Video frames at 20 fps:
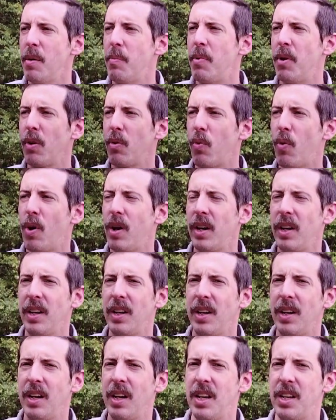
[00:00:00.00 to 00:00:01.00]
But what
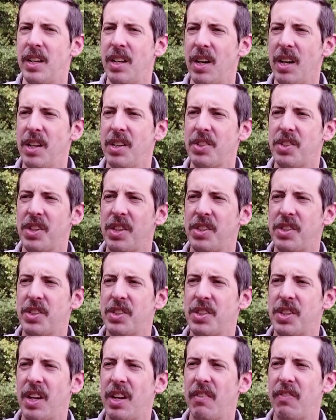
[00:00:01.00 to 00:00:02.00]
it does
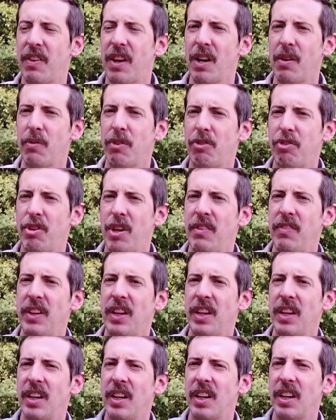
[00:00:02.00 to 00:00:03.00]
is that if they're
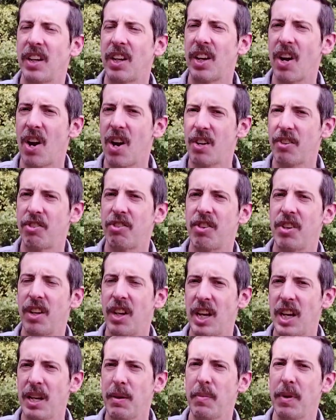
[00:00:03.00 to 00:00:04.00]
receiving
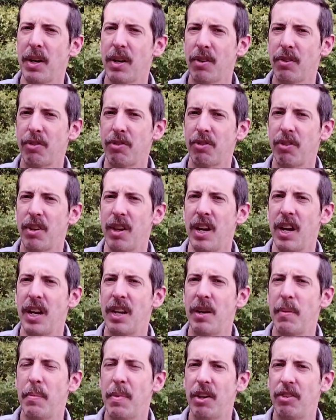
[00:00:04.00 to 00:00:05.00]
constant emails
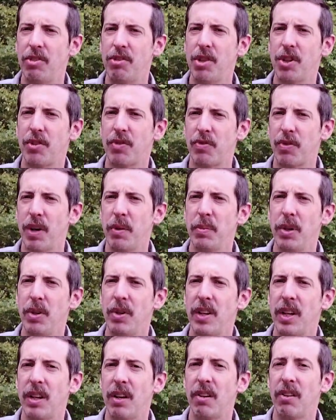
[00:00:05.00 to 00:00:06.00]
and messages from
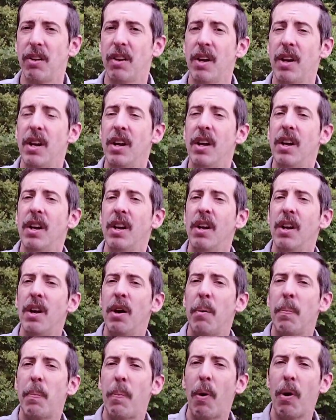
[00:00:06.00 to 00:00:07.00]
you that are
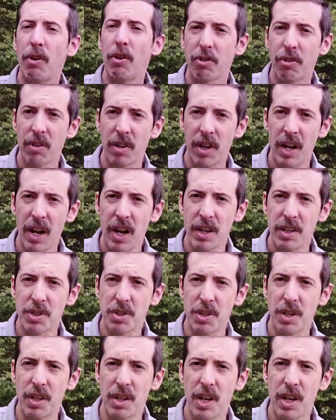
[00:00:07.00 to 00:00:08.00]

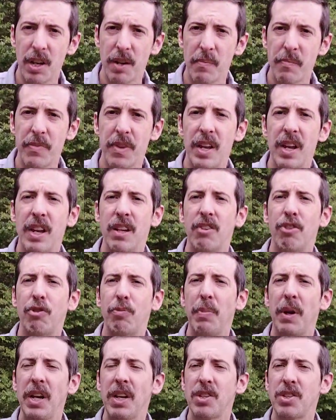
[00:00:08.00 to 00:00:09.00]
personalized to them and
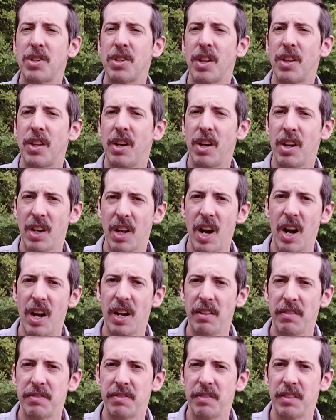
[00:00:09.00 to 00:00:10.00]
speaks to their
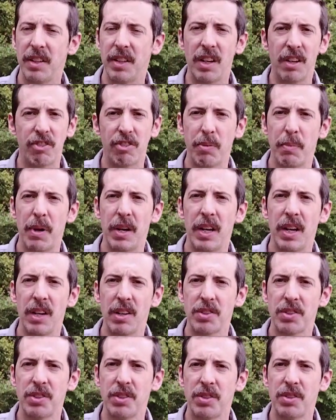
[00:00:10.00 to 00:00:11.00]
life and not somebody
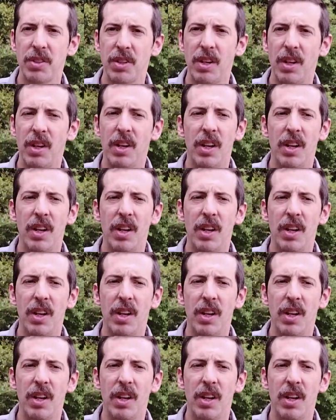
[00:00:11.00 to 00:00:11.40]
else's,